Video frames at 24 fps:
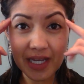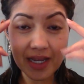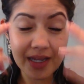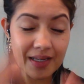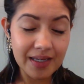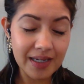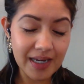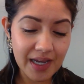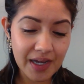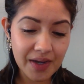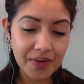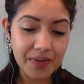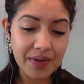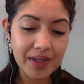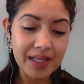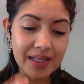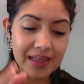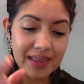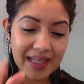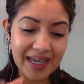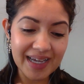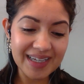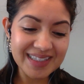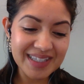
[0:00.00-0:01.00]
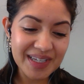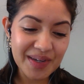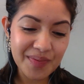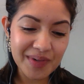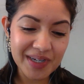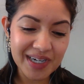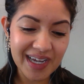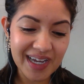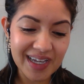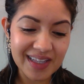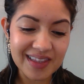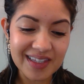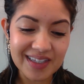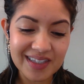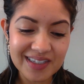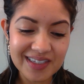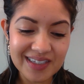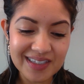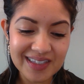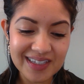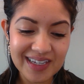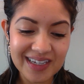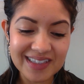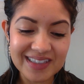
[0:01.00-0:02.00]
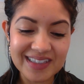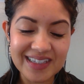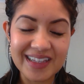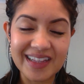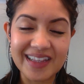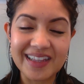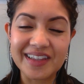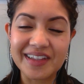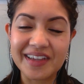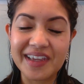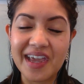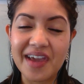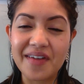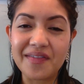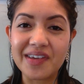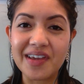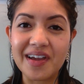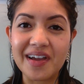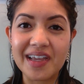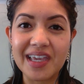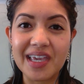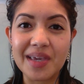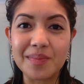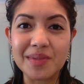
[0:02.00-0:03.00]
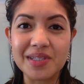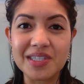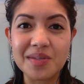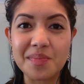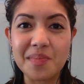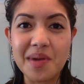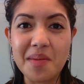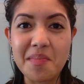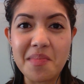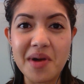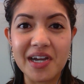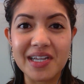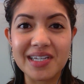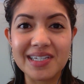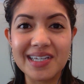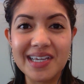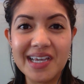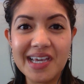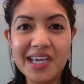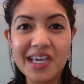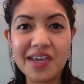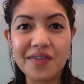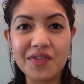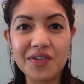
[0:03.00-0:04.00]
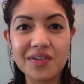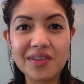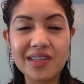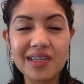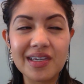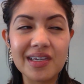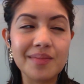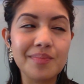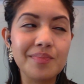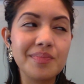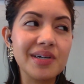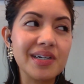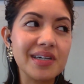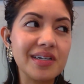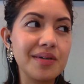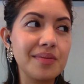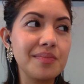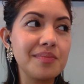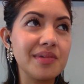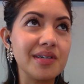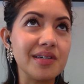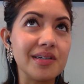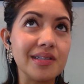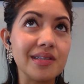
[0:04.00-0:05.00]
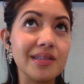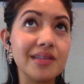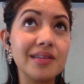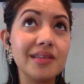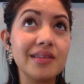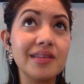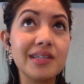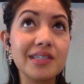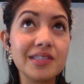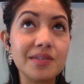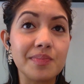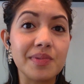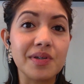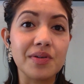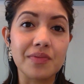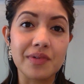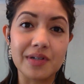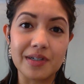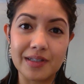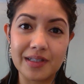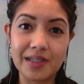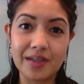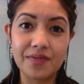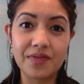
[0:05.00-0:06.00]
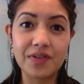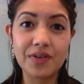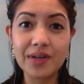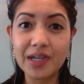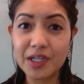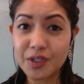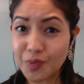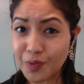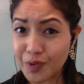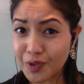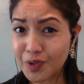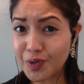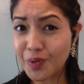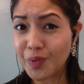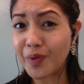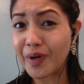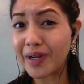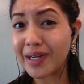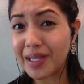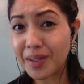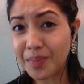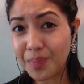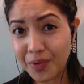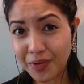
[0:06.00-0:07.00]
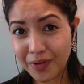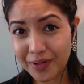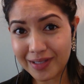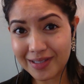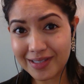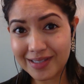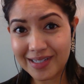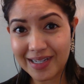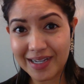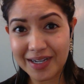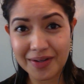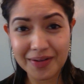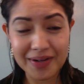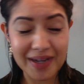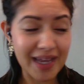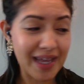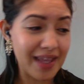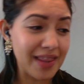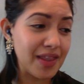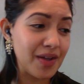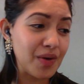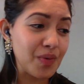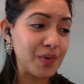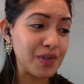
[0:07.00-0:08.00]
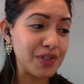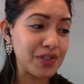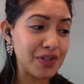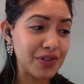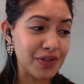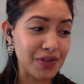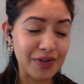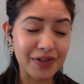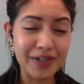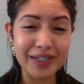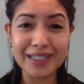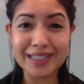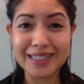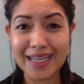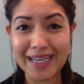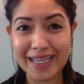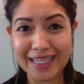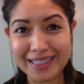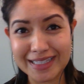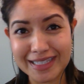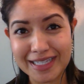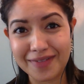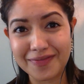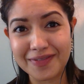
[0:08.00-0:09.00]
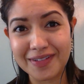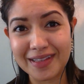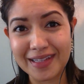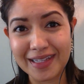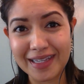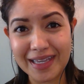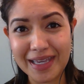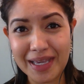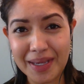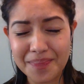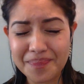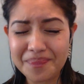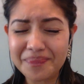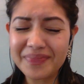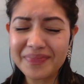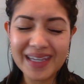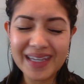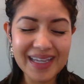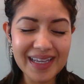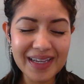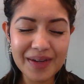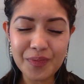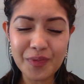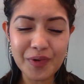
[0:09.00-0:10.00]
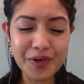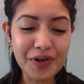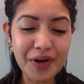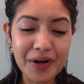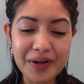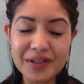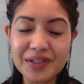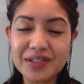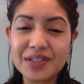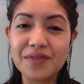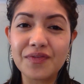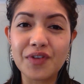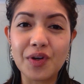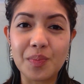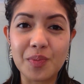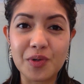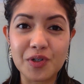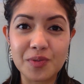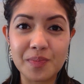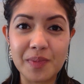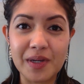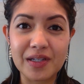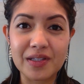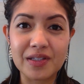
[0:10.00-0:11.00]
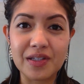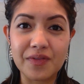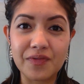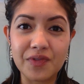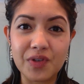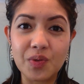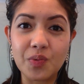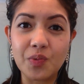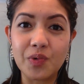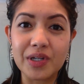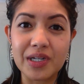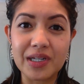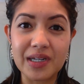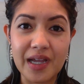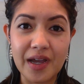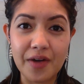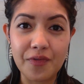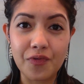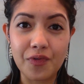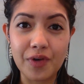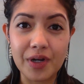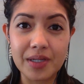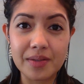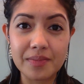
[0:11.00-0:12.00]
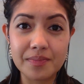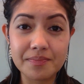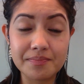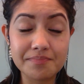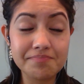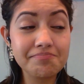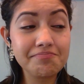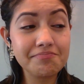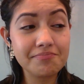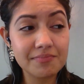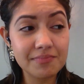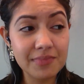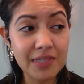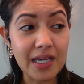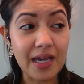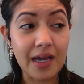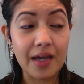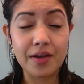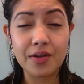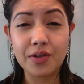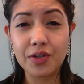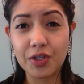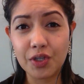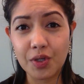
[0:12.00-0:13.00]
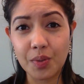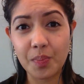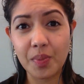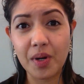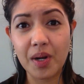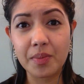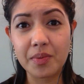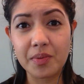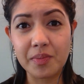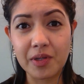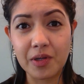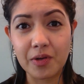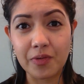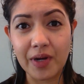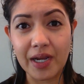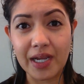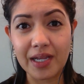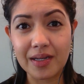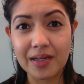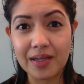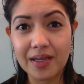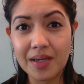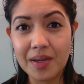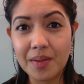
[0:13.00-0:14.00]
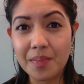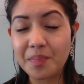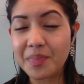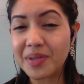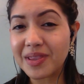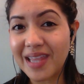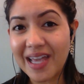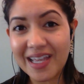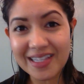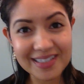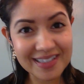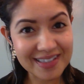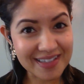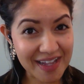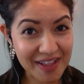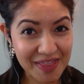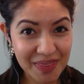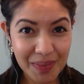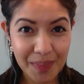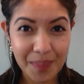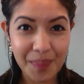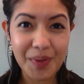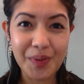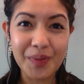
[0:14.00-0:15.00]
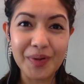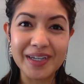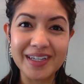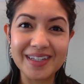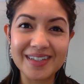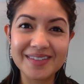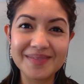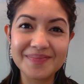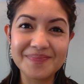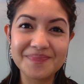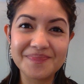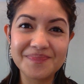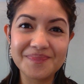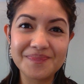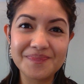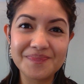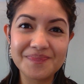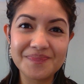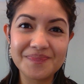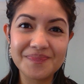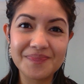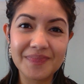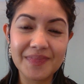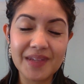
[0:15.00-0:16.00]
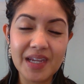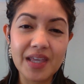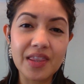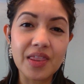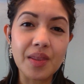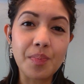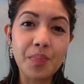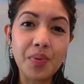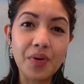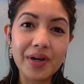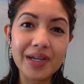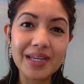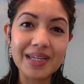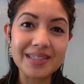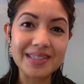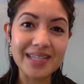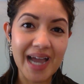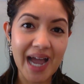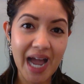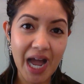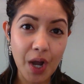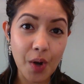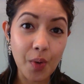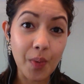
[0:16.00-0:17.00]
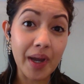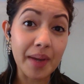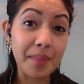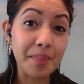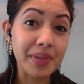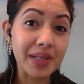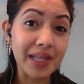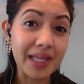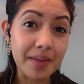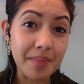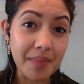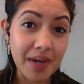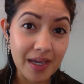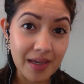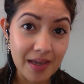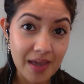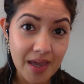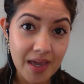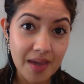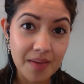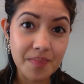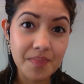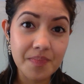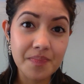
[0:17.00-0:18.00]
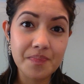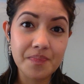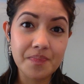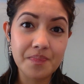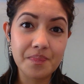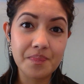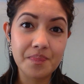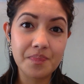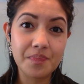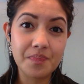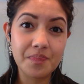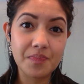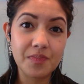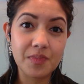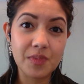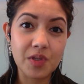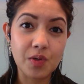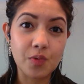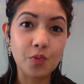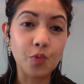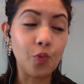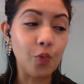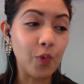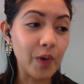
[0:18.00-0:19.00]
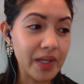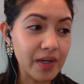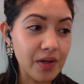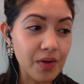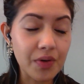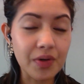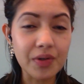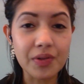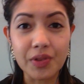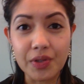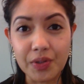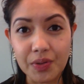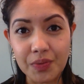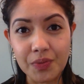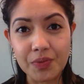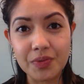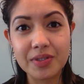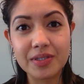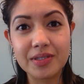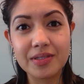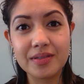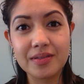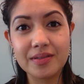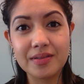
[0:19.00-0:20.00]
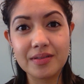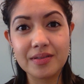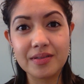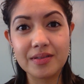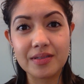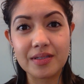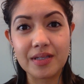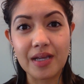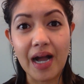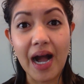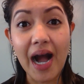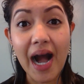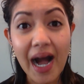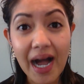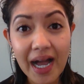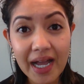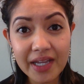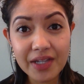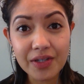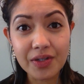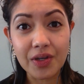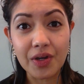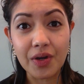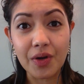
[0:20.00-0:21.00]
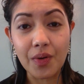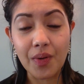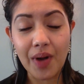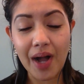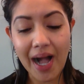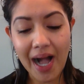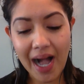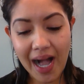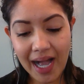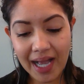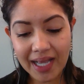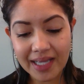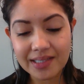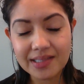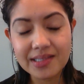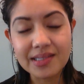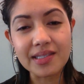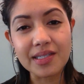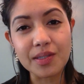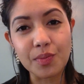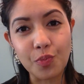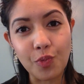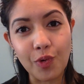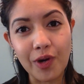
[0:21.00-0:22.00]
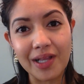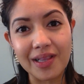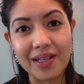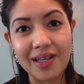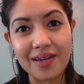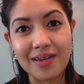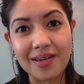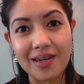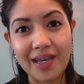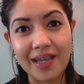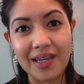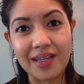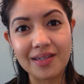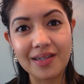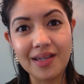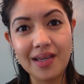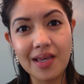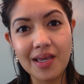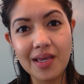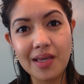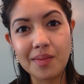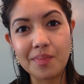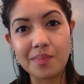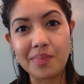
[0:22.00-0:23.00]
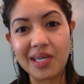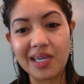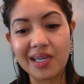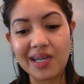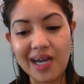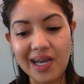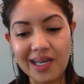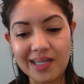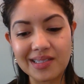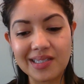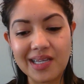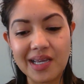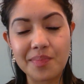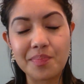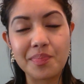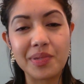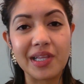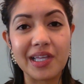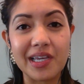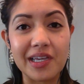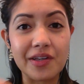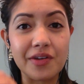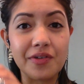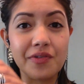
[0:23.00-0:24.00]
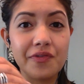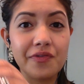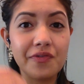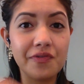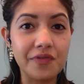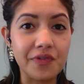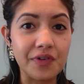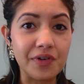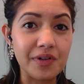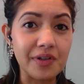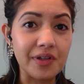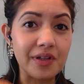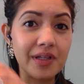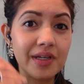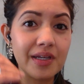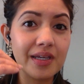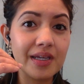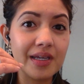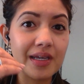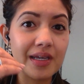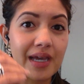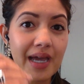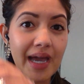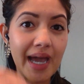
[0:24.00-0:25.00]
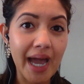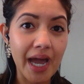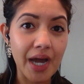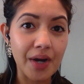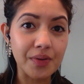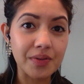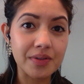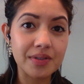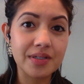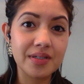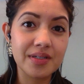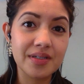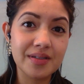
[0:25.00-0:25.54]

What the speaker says: Now, lastly, I want to add this just because a little caveat came into my mind. If you're thinking, but Kamille, let's be real. If you guys were 20 points down and there was 30 seconds left in the game, regardless of your perspective, you wouldn't have won. Yeah, you're probably right, but that's not the point. The point is how I play my game. Win or lose. I know I sleep well at night because I played full out.